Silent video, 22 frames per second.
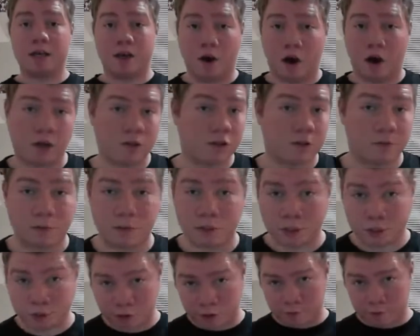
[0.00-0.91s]
Also, I'm going
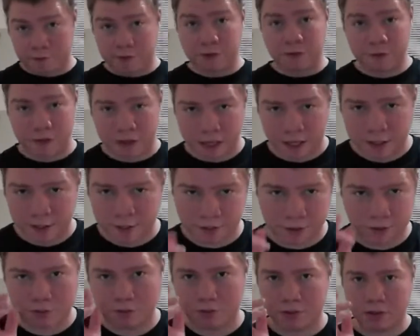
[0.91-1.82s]
to do a review of that
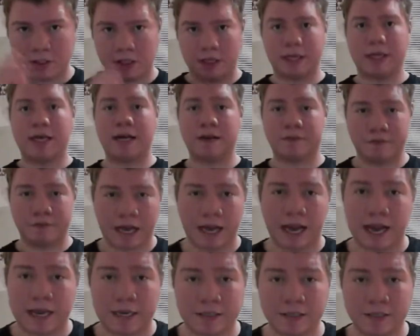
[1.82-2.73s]
too. I
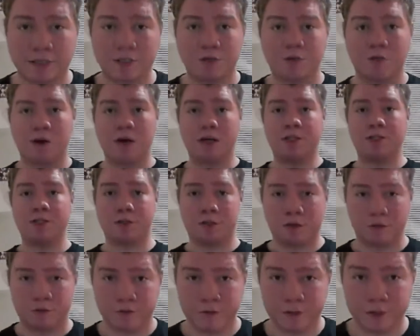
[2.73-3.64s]
actually do want to do
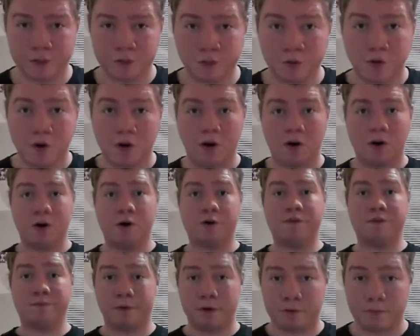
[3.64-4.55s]
a review
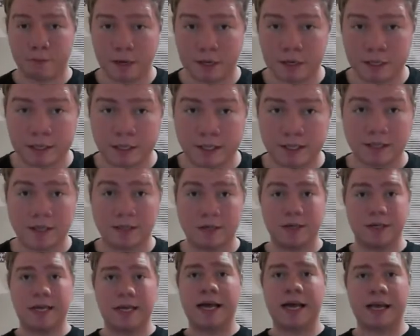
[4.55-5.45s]
of Pokemon
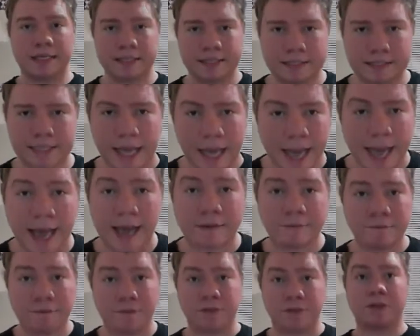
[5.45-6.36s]
X
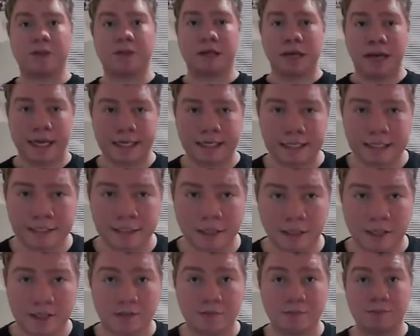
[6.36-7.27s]
after I get
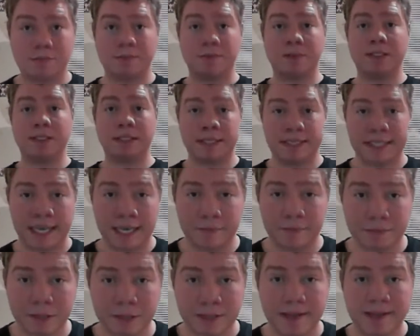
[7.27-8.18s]
done the
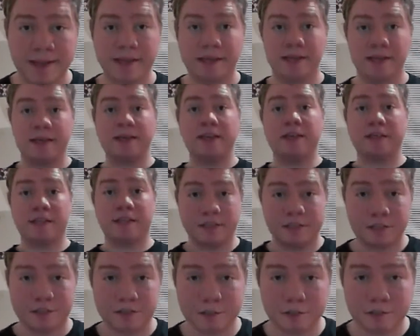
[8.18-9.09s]
gameplay
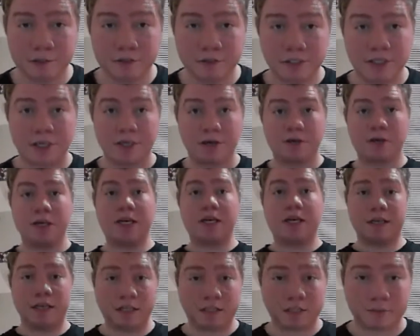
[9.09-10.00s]
to,
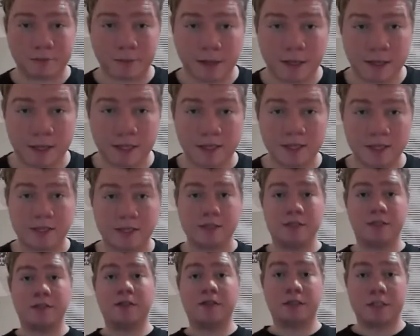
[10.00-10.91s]
kind of
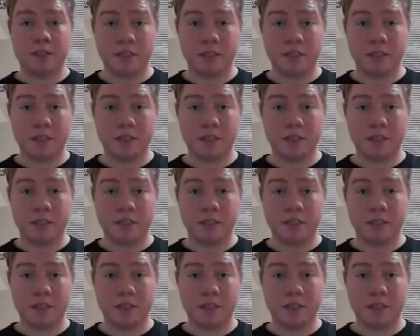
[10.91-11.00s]
explain,